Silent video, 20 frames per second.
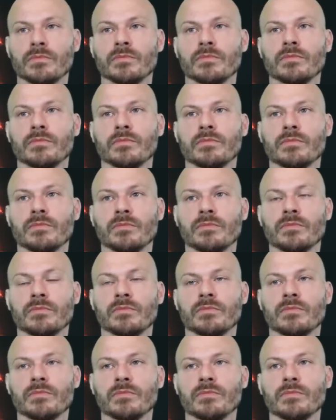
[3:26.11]

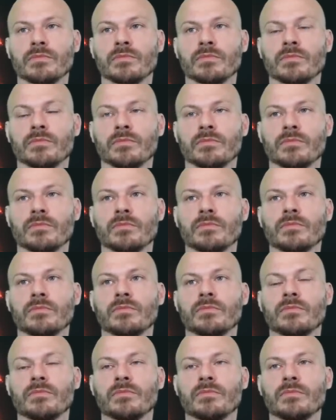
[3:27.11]

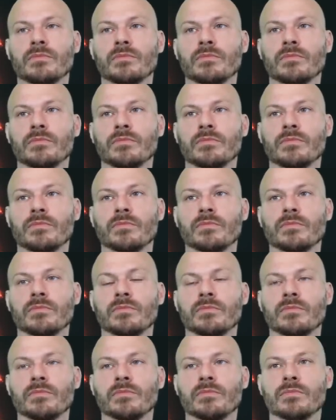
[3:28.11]

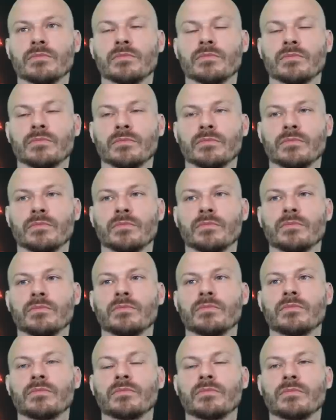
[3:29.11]

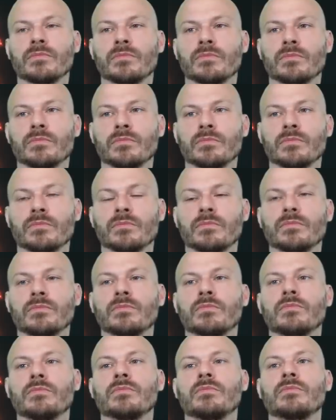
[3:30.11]

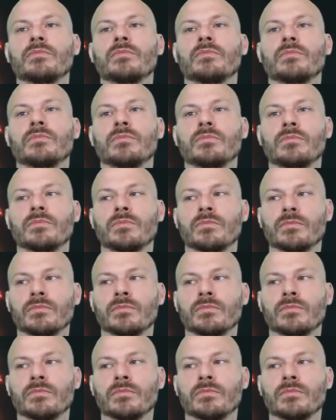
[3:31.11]
No words are spoken by the person on screen.